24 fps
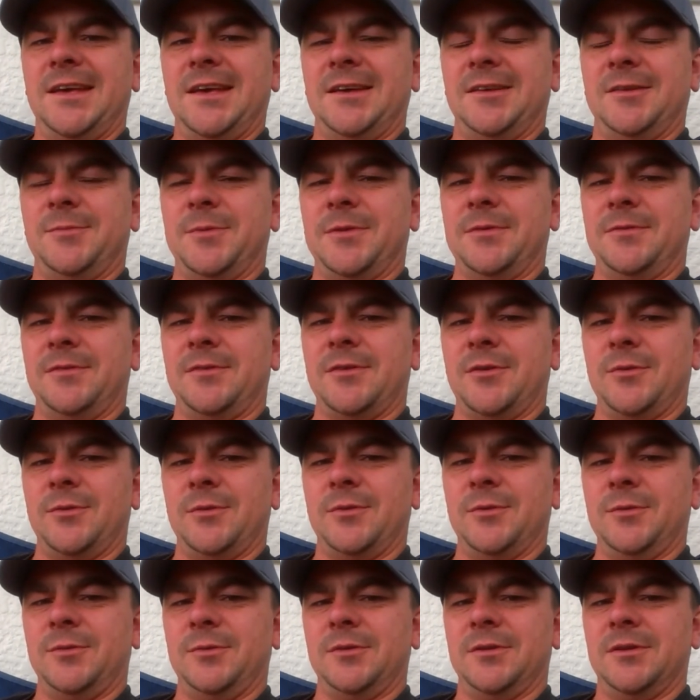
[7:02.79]
It's been so
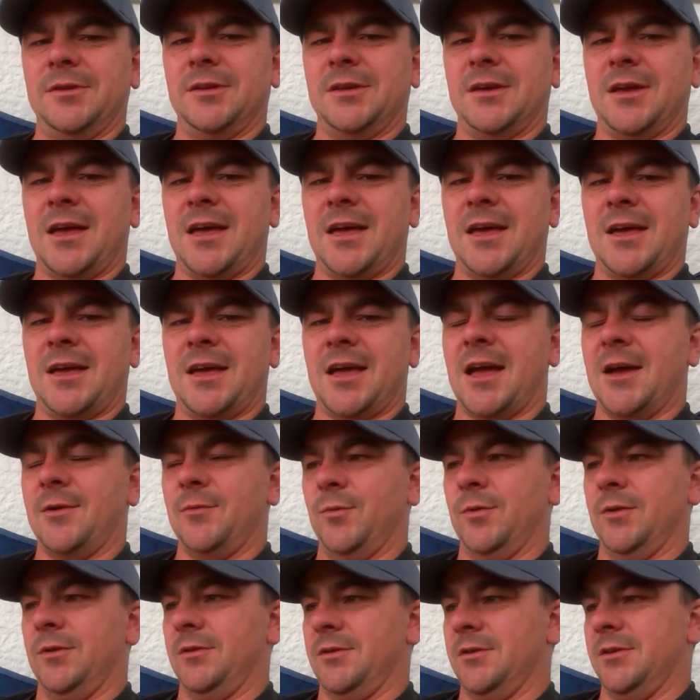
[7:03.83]
cool, and we'll